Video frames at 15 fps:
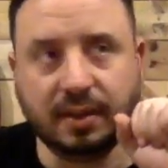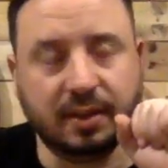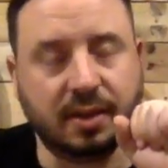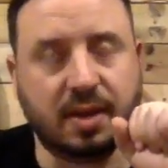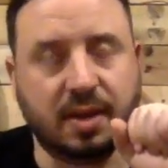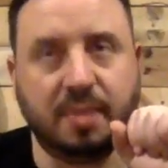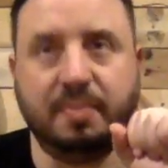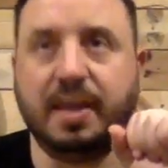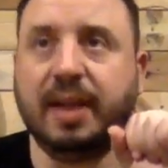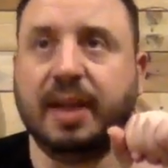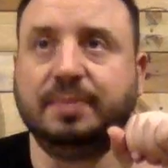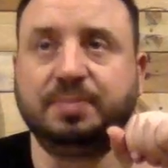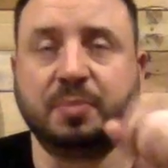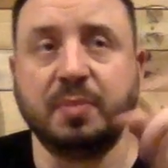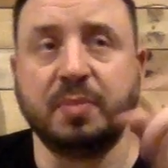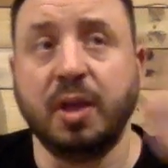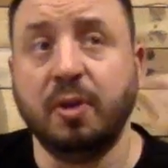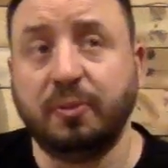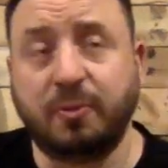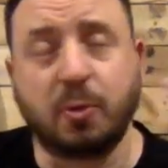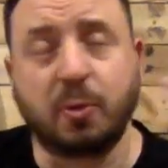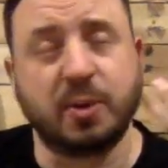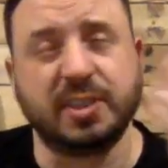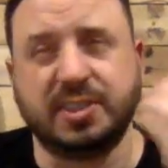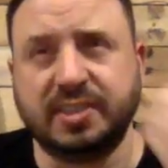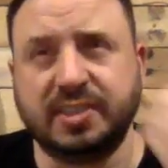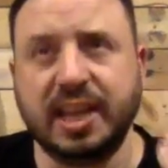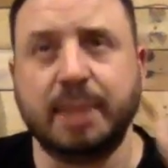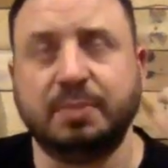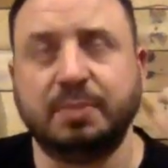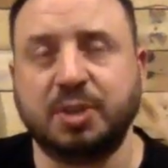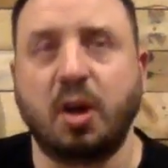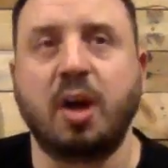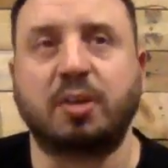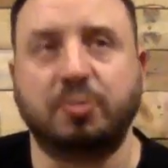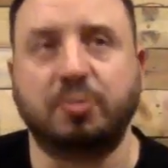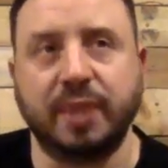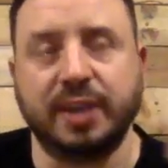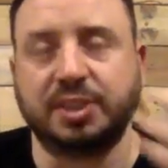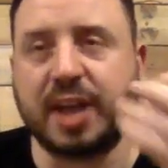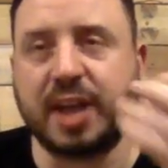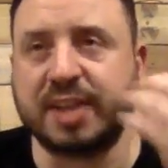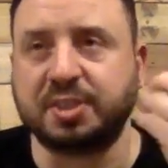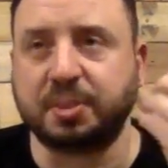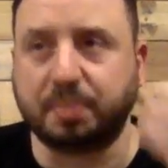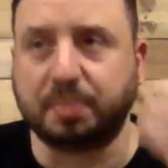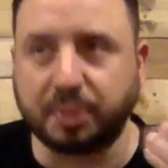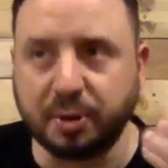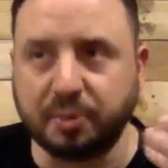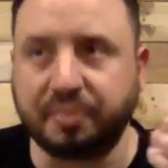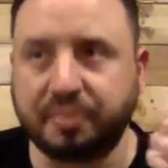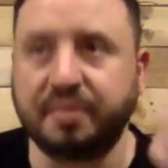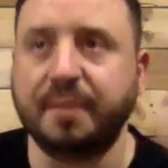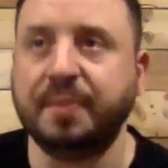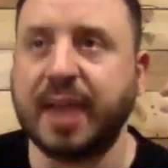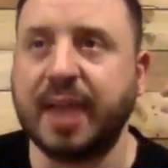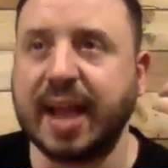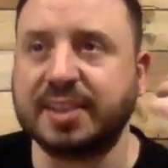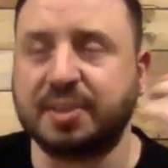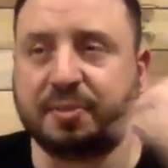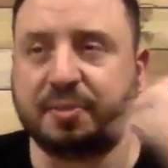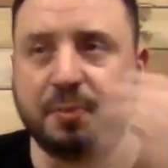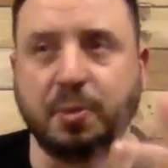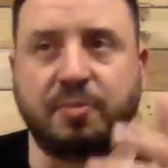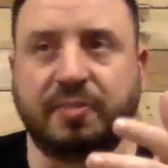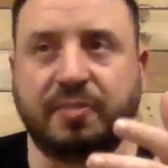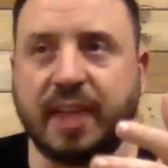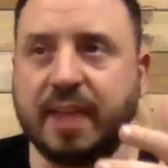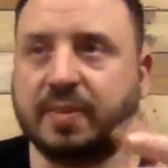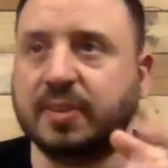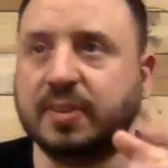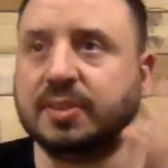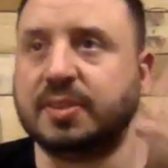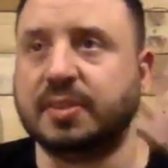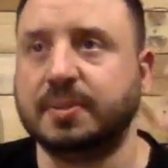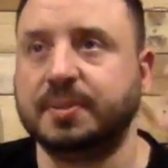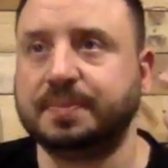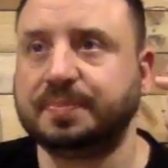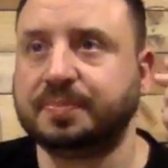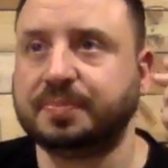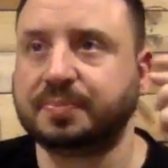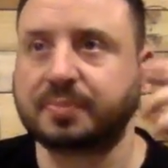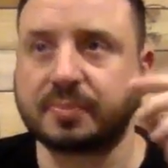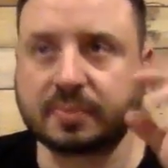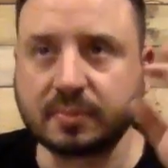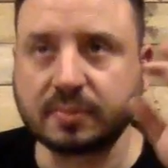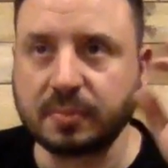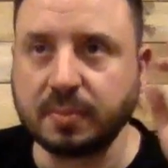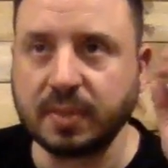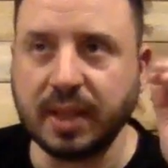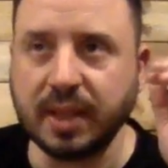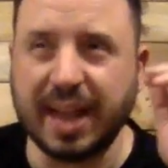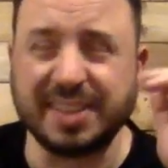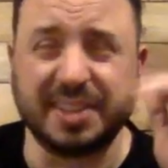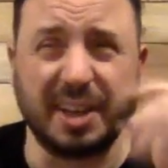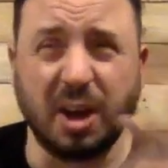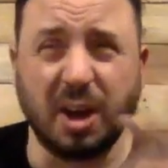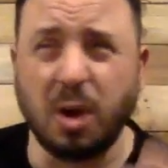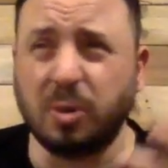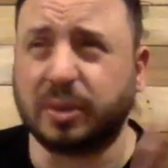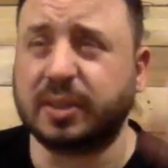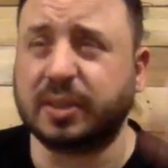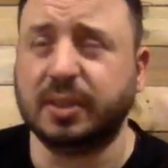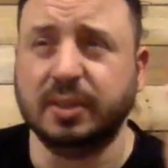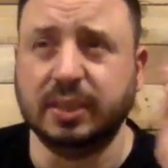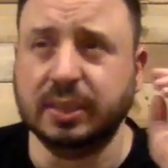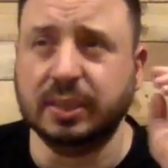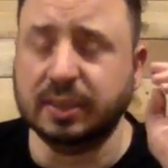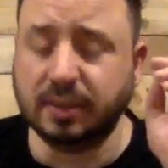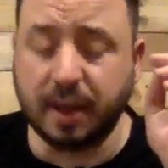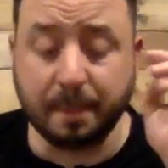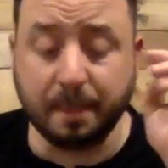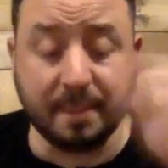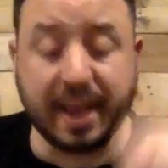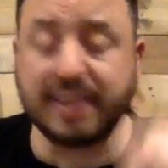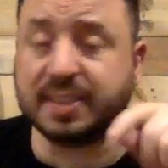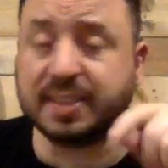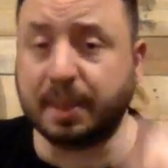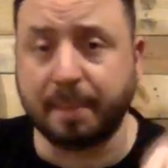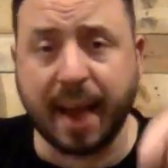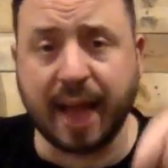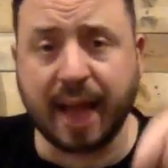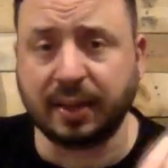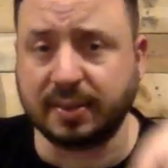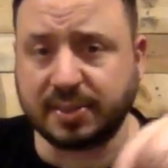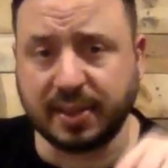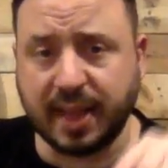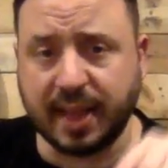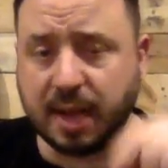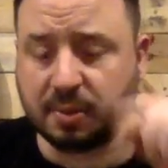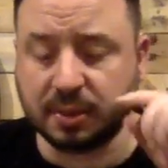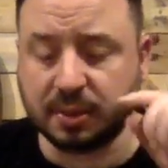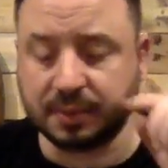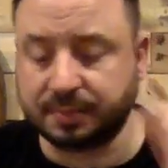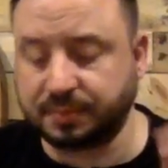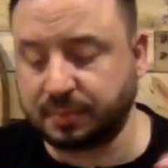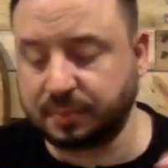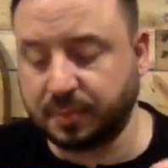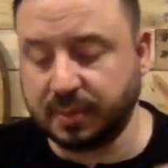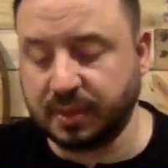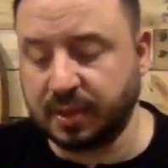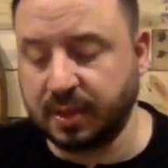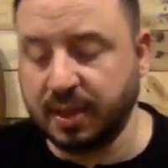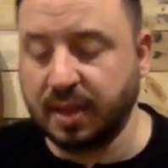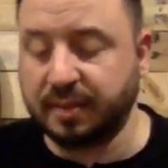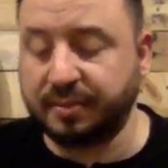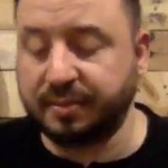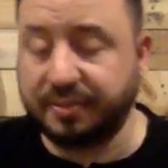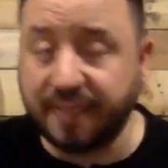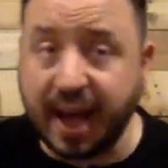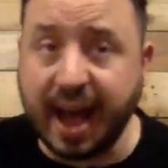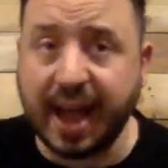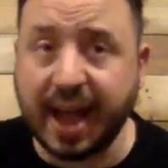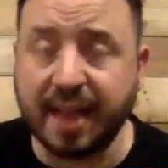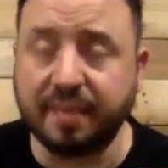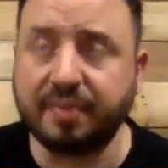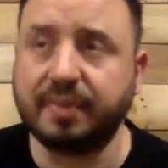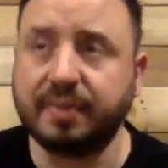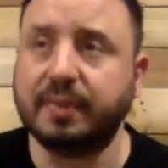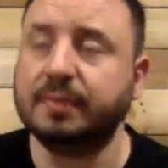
Oh, man. Four is deep, dark, rich, has the proof, has the fruit flavors, has the oak. Amazing balance in that one. Five...